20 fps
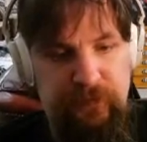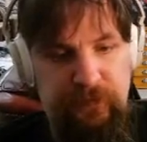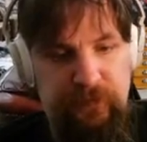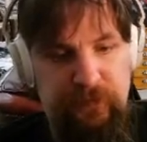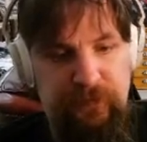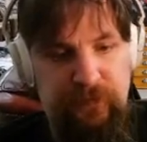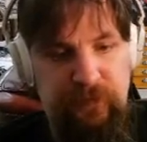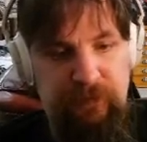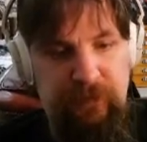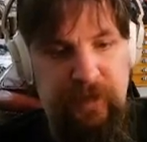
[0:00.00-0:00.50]

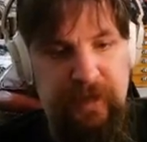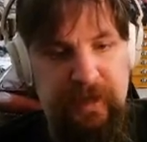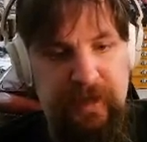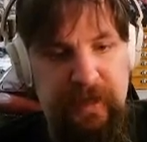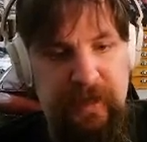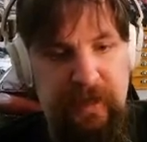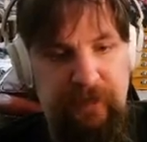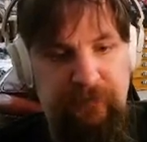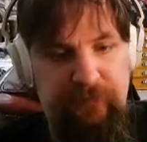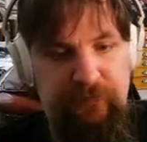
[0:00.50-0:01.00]
I might
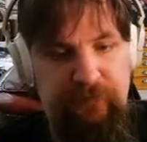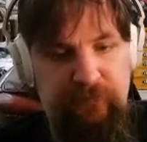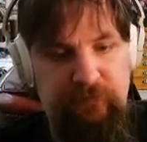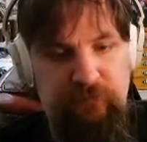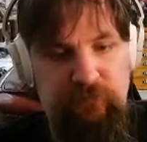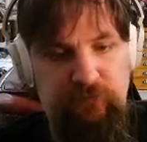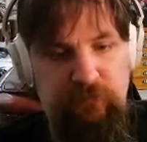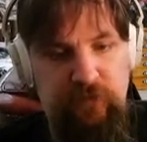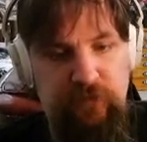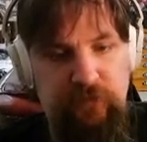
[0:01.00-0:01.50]
not have
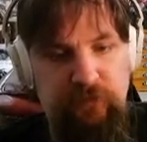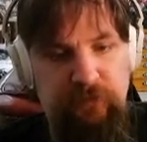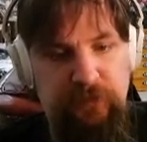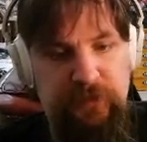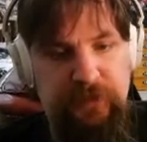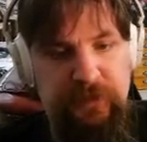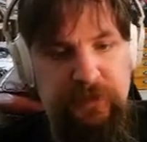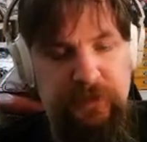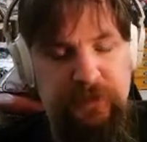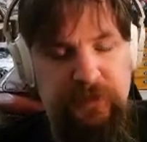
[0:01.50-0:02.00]
room
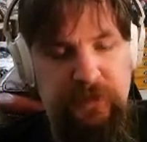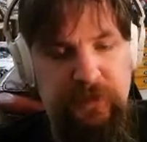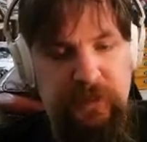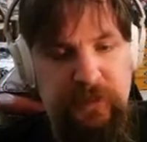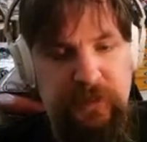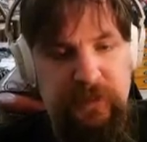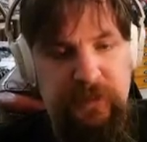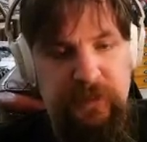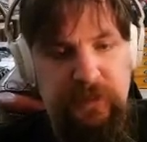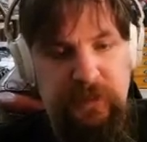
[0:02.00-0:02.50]
to
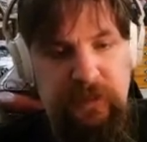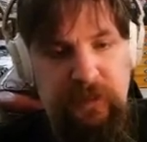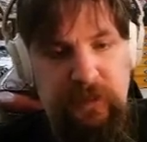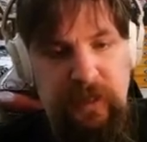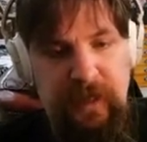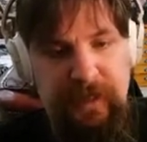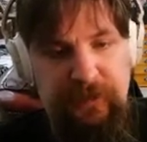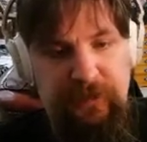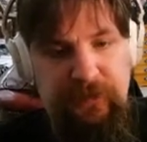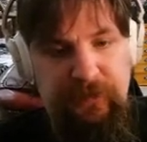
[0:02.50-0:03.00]

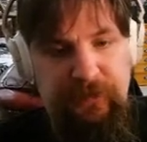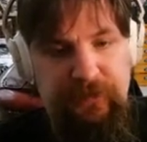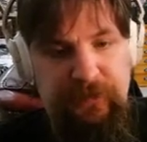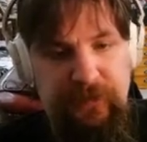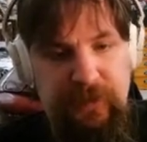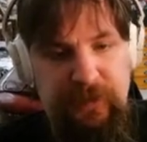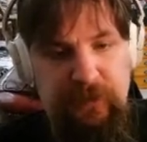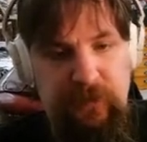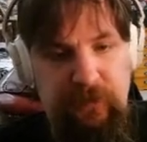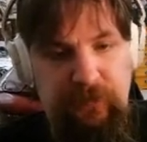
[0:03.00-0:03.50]
light this
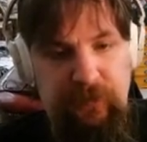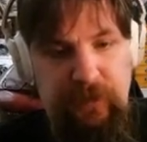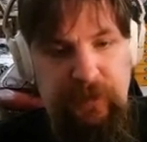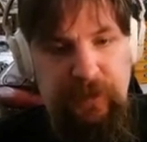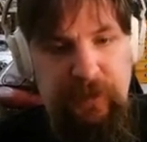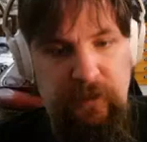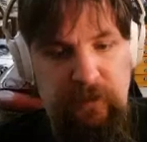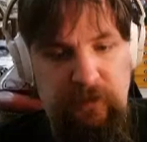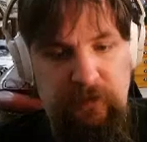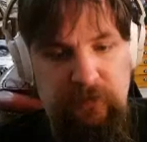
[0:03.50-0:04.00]
thing over
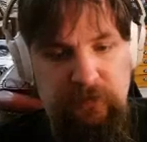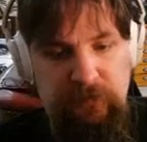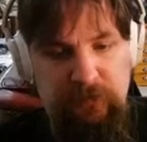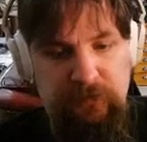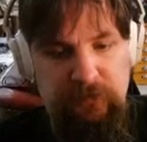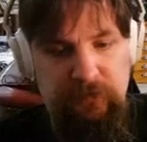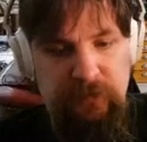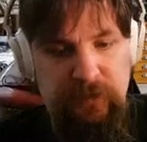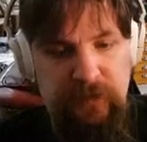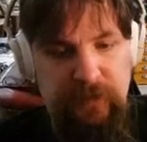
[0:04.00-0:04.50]
here.
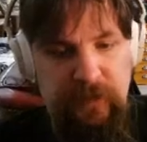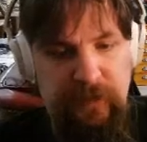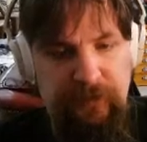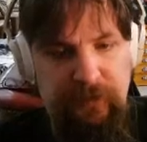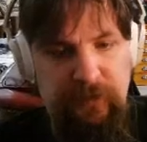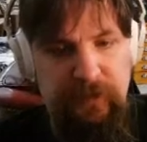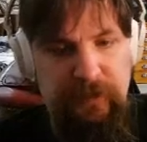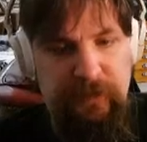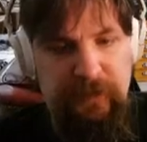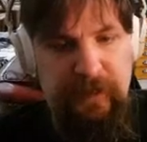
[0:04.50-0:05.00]
An
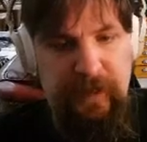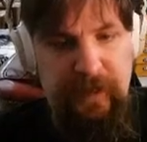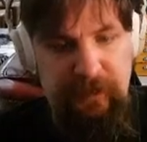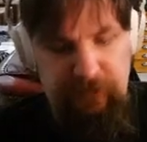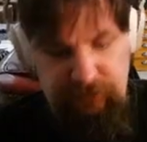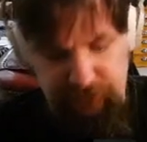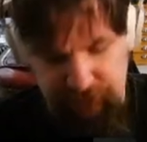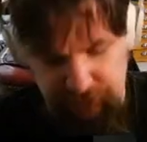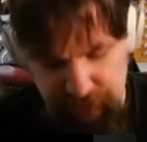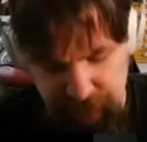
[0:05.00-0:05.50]
unlit
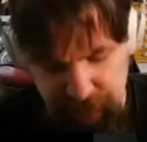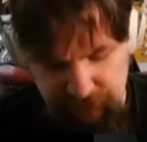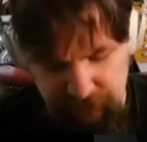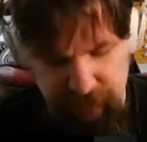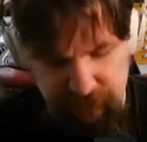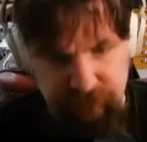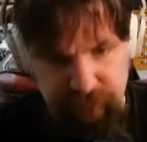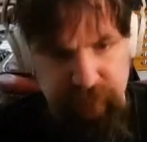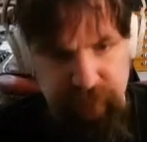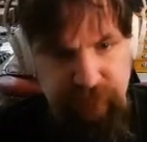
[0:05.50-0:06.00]

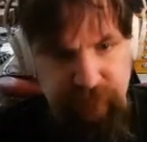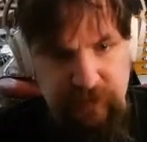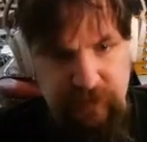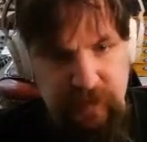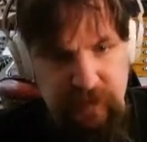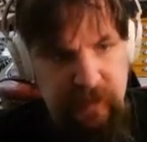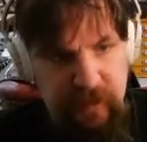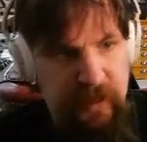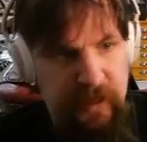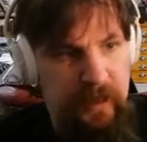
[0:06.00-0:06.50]
candlestick.
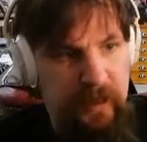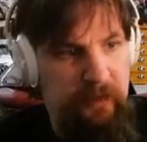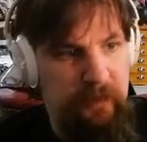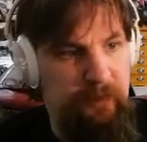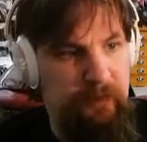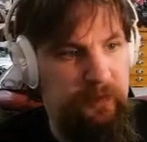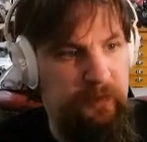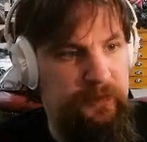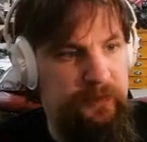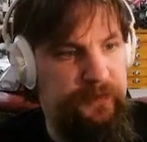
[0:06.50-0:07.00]

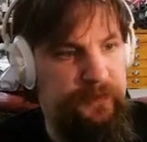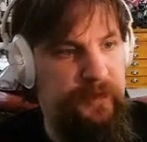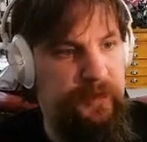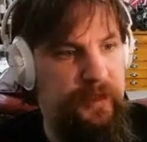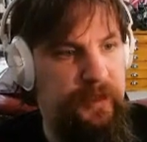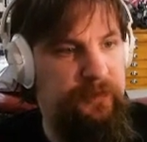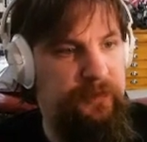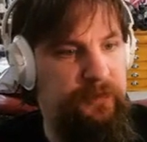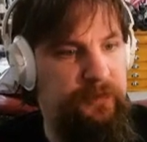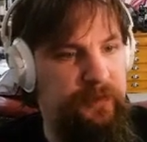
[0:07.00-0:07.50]
We're just
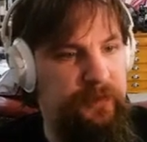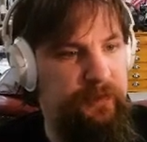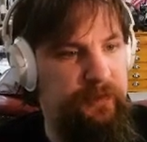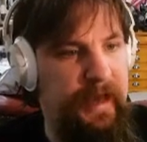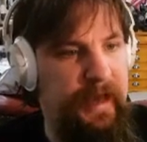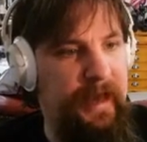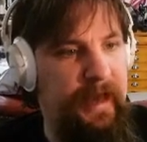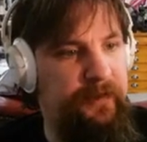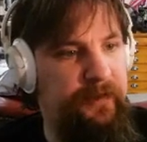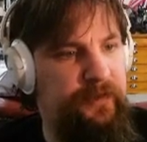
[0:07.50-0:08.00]
going to do
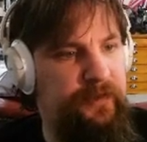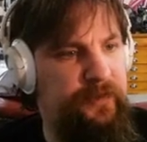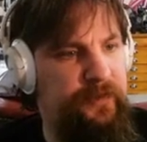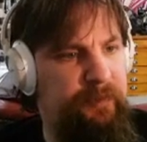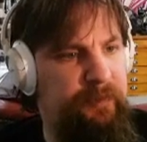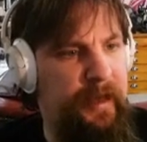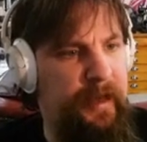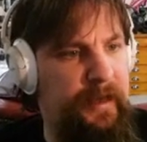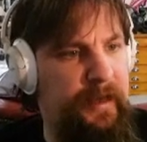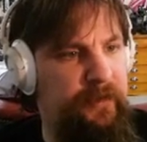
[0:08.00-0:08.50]
that
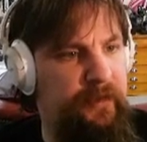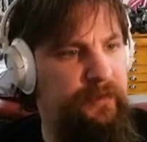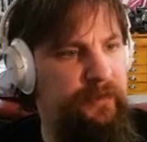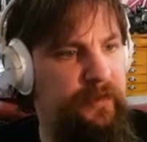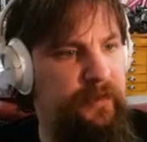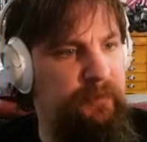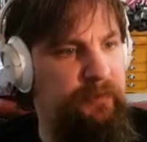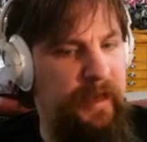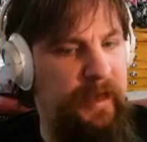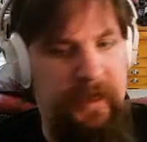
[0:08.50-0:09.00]
just by
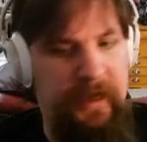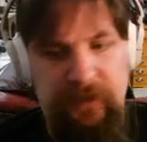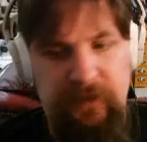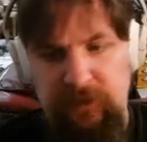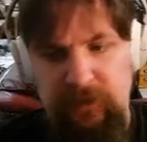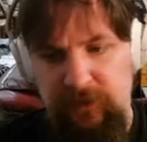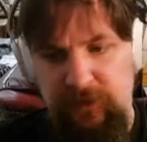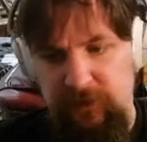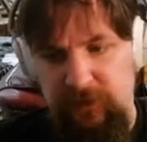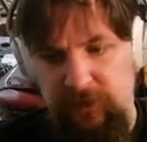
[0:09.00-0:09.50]
using my
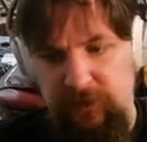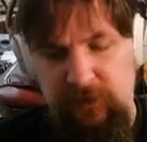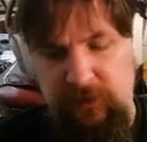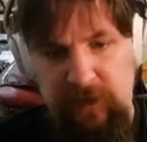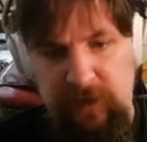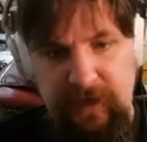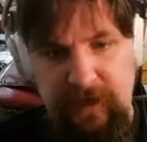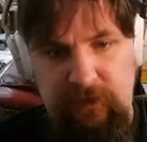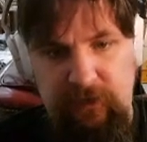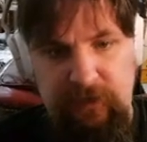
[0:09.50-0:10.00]

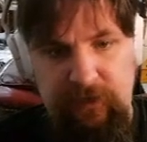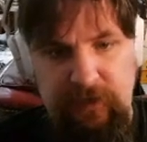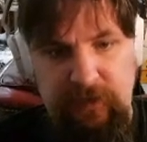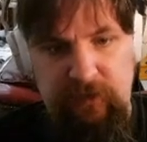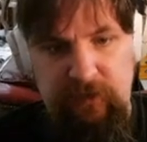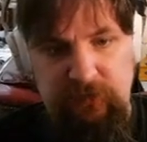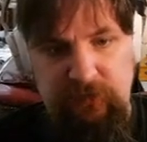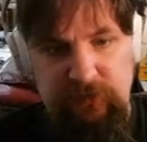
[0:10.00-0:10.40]
lighter here.